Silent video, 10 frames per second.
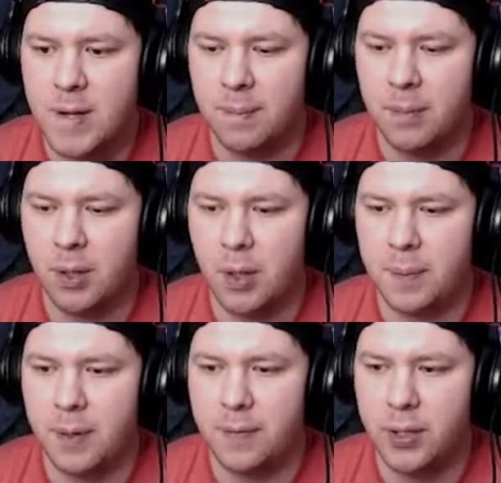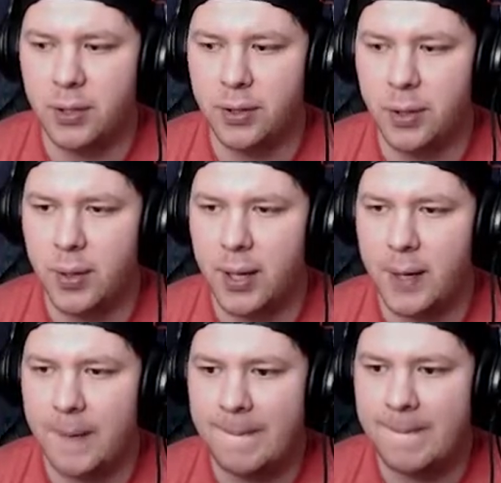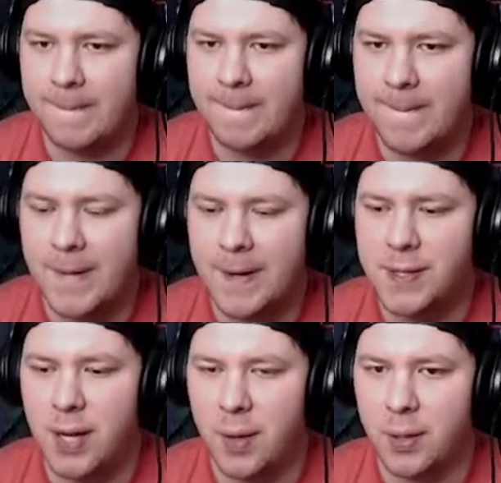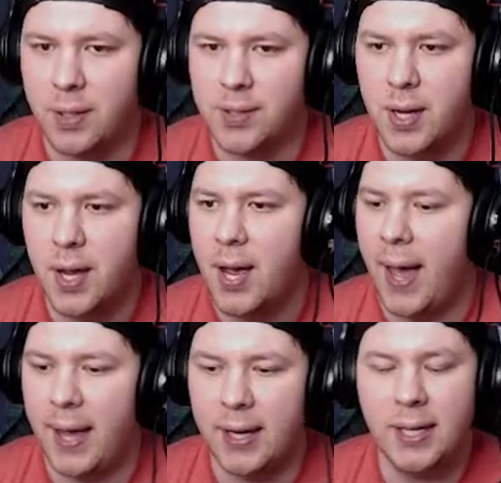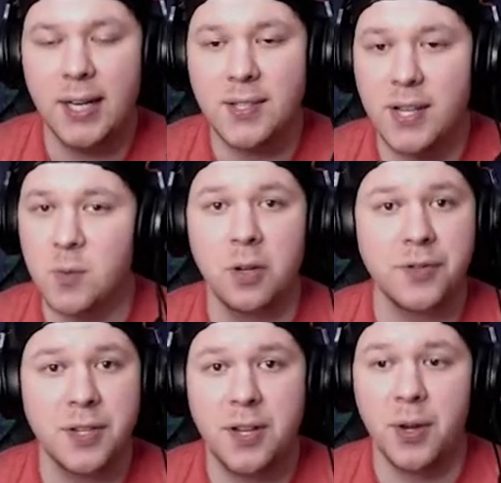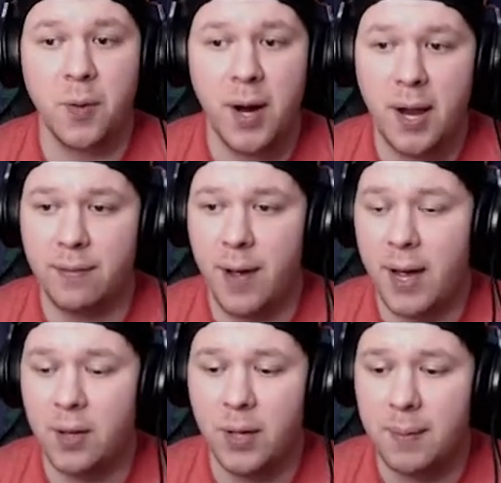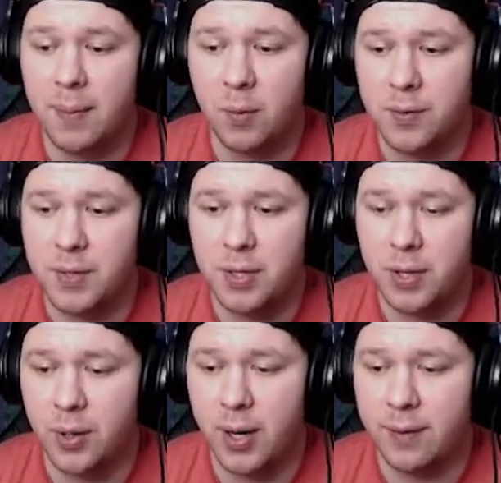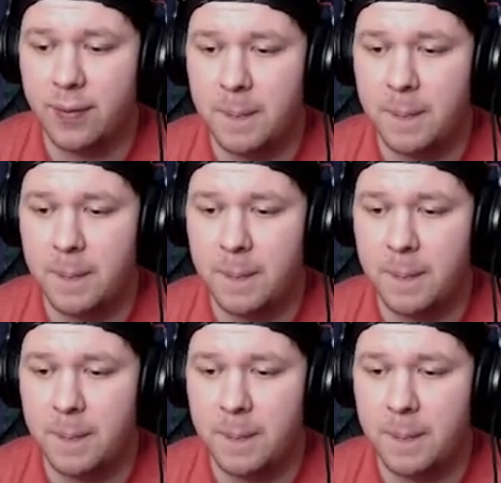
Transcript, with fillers: To blow up our field, okay. I see how it is. And he gets his wolves into the grave. I don't get my wolves into the grave.